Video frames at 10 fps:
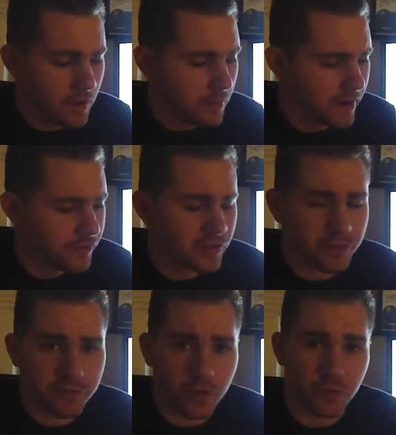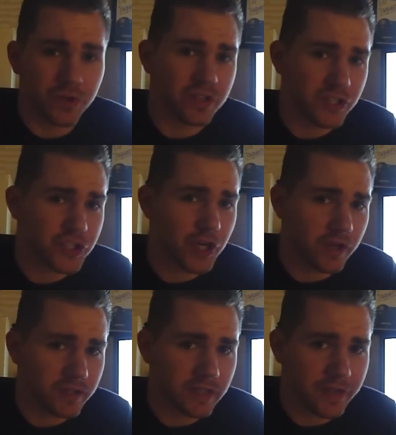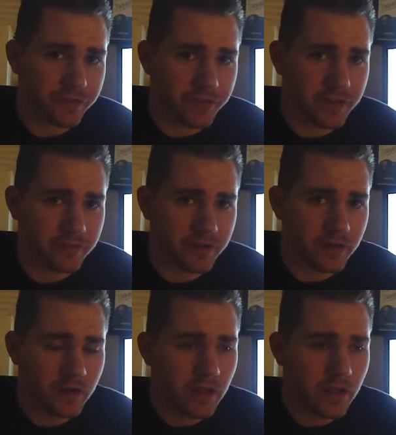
But if you're looking for a really good chocolate-like flavor,